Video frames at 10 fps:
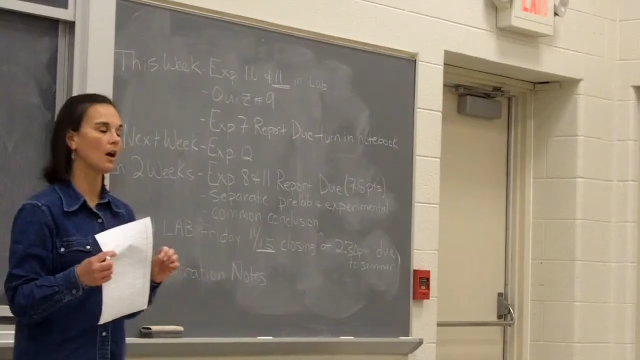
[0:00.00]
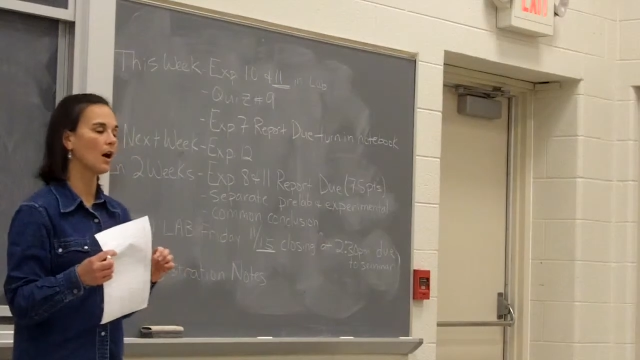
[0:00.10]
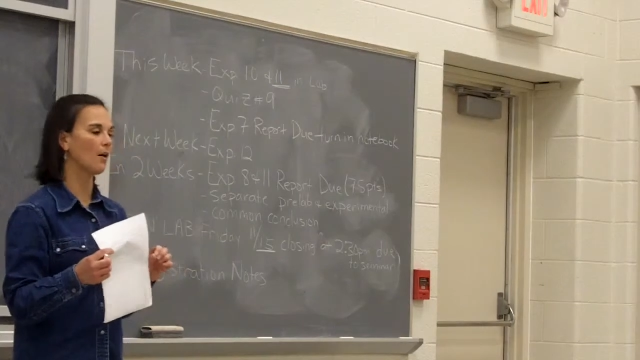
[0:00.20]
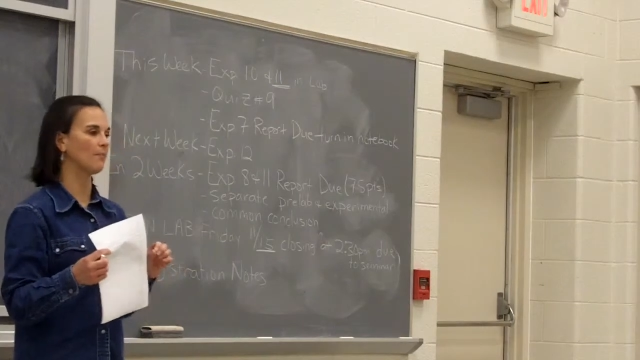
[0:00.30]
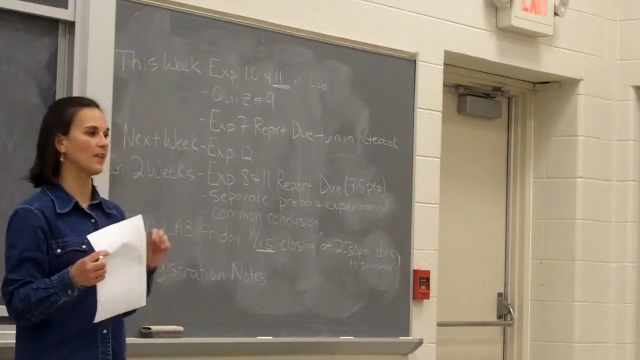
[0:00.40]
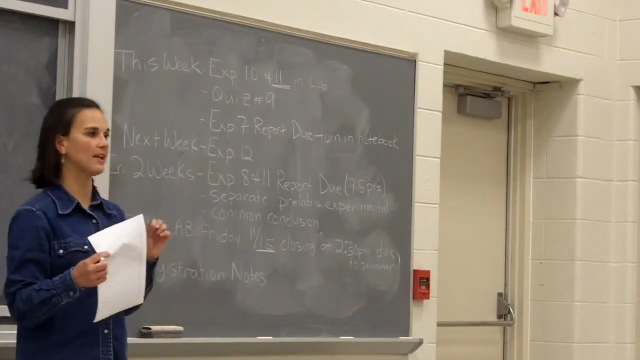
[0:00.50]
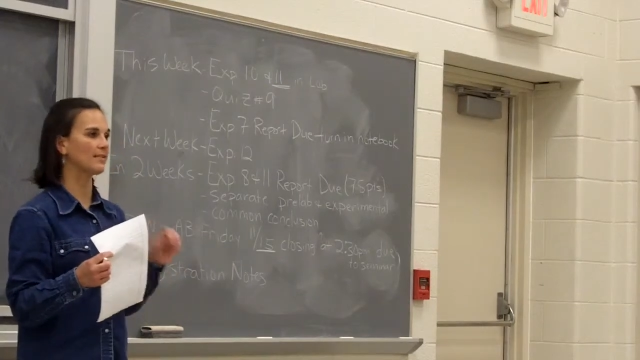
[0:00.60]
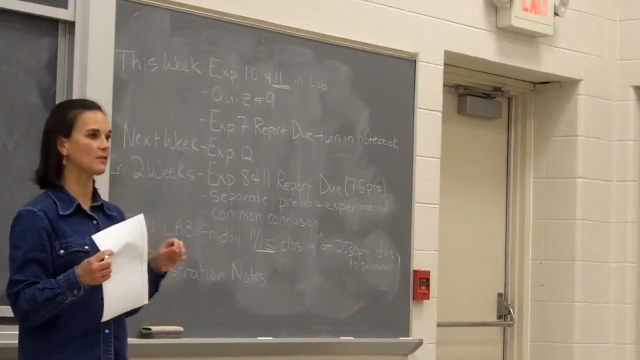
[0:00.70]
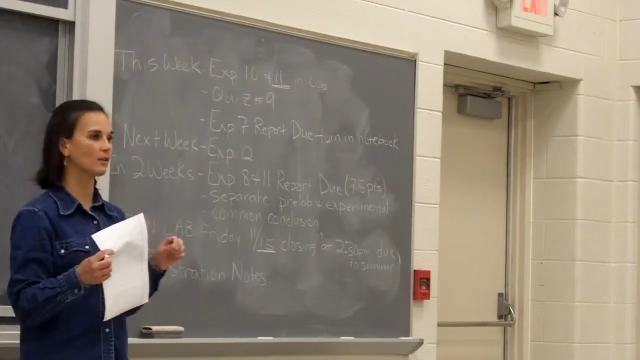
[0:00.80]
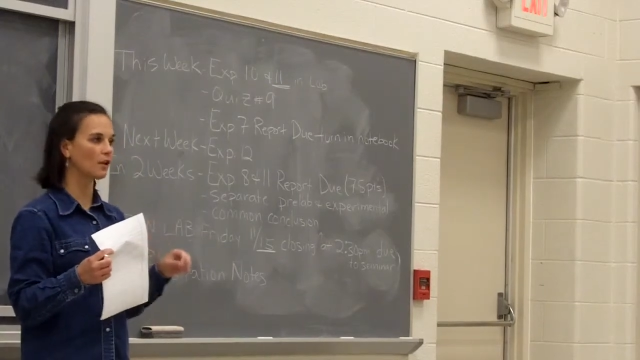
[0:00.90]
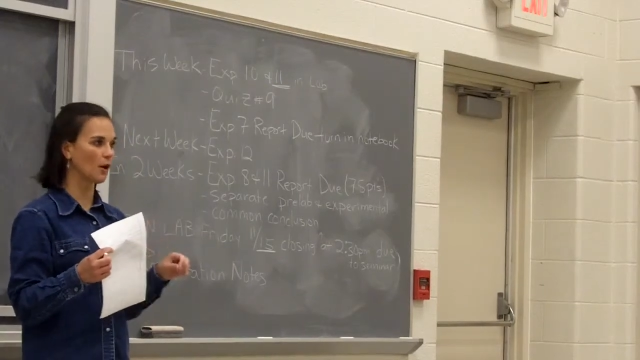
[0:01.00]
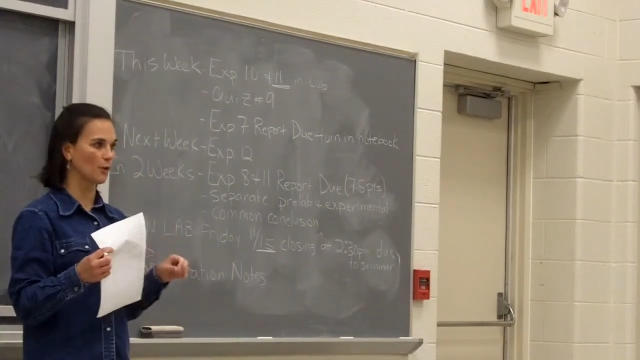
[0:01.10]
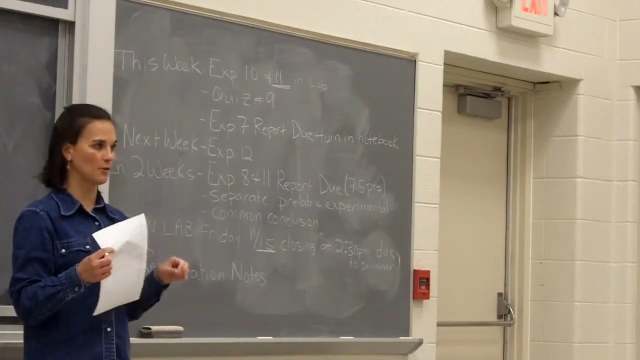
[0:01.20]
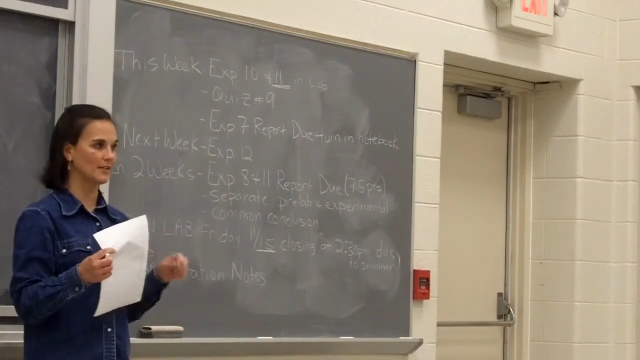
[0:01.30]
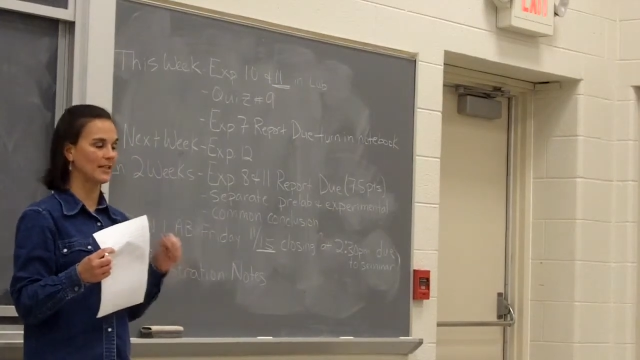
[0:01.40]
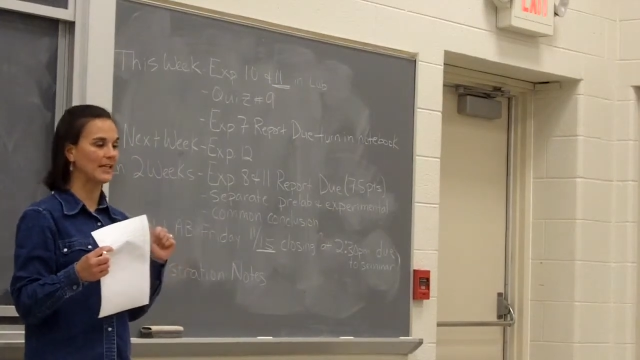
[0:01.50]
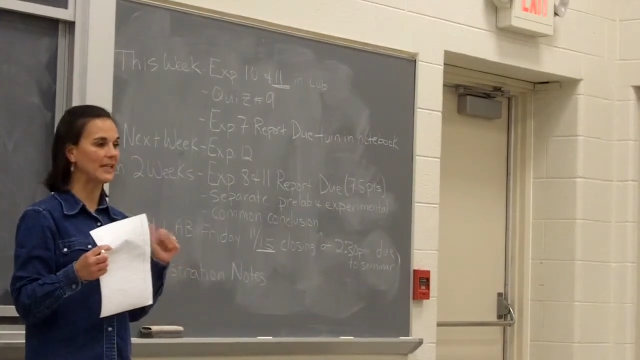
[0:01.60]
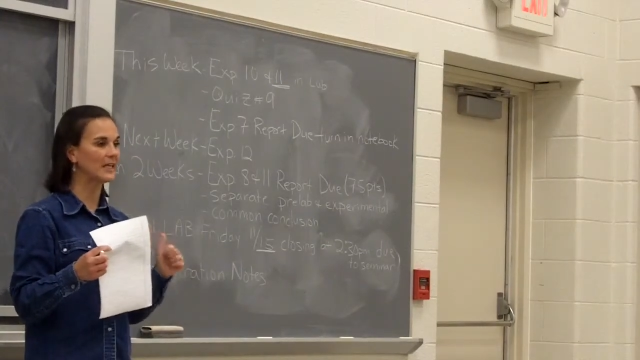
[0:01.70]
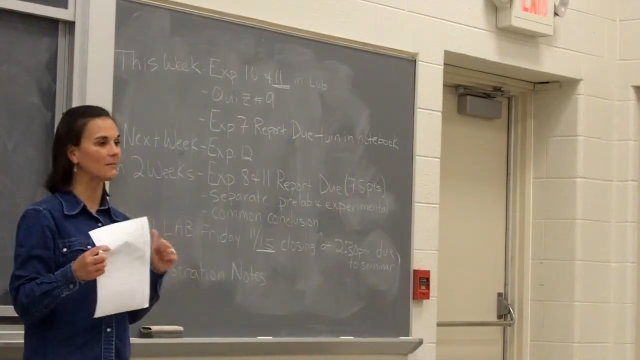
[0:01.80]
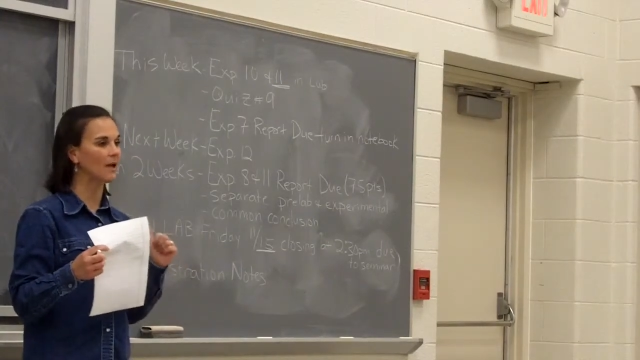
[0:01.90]
um, is closed,
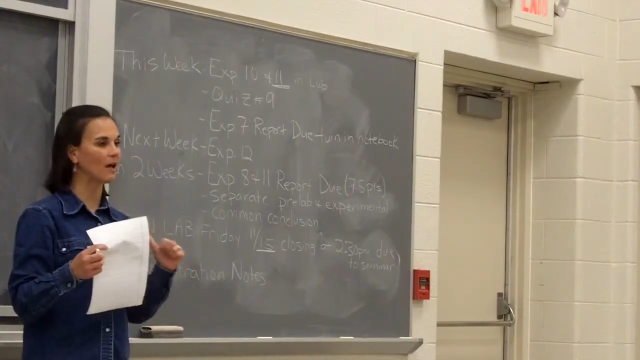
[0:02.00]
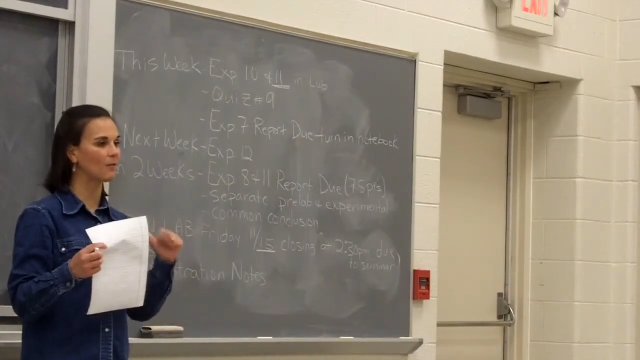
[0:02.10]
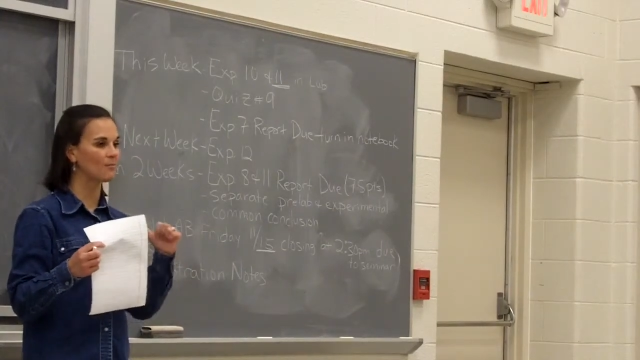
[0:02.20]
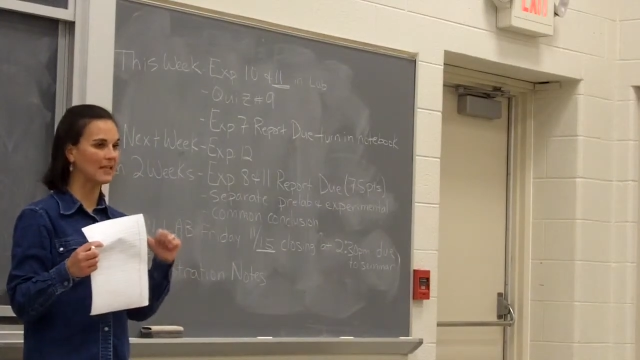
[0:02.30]
email